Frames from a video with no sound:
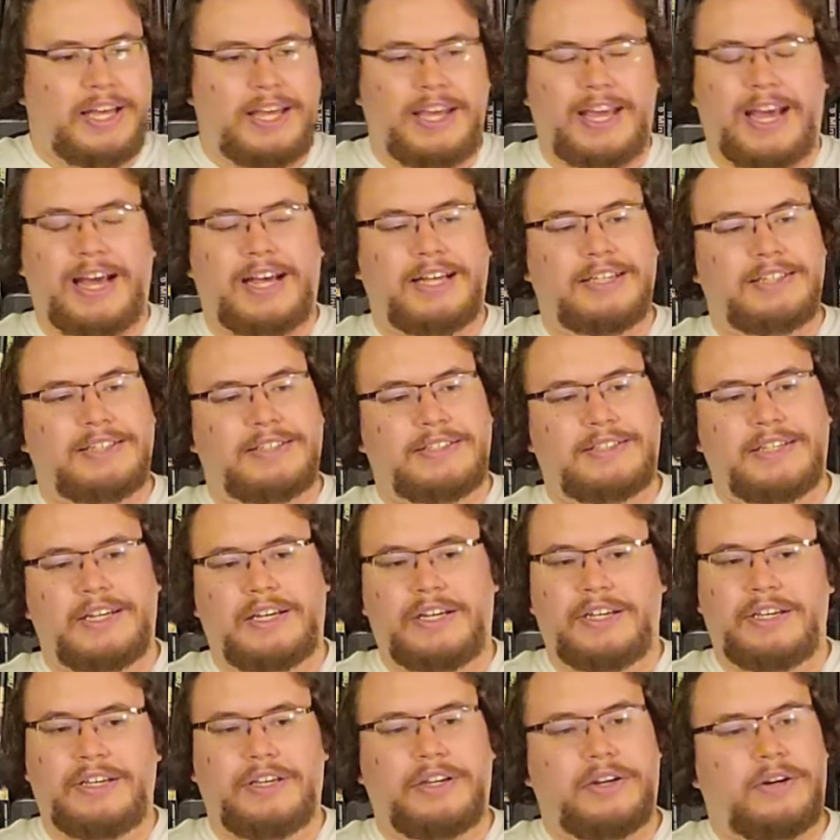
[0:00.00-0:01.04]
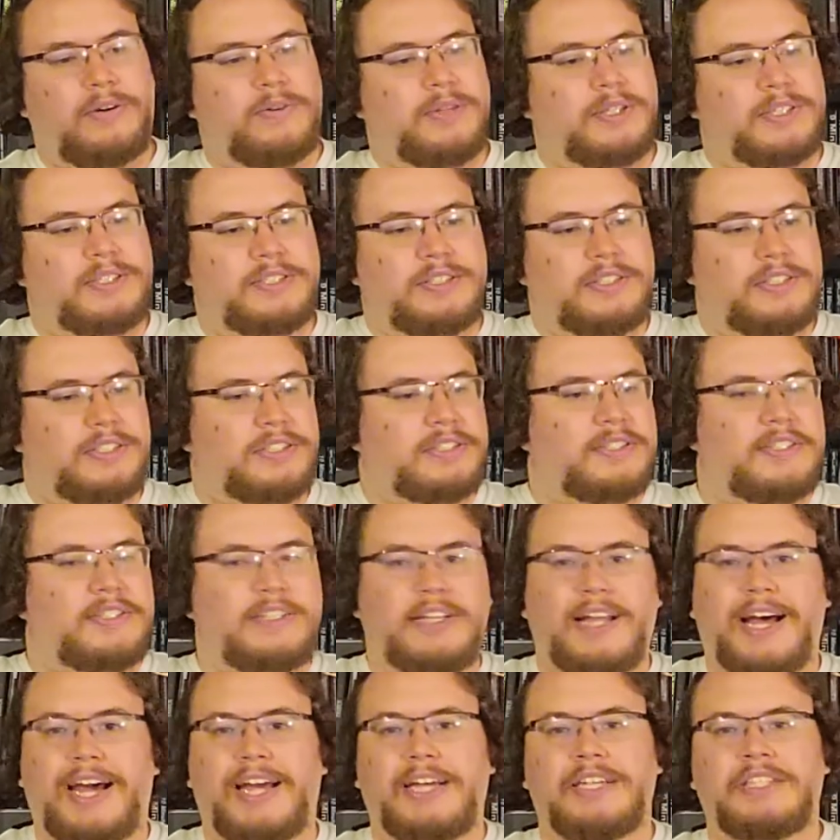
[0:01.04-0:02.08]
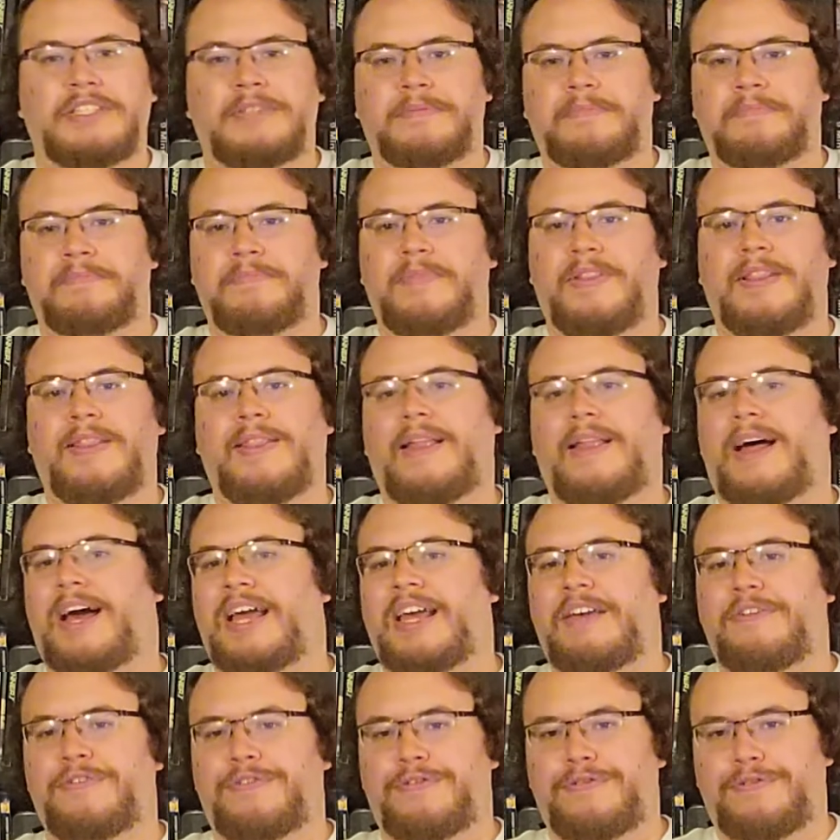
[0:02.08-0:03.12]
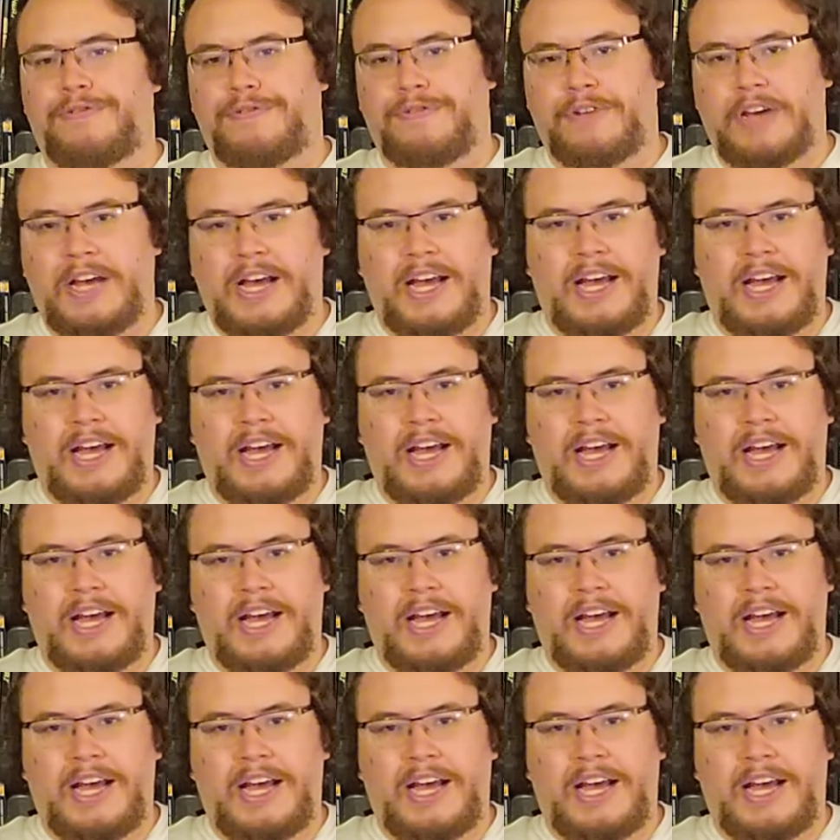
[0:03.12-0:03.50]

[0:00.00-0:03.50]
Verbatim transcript: He has you know this this nice life.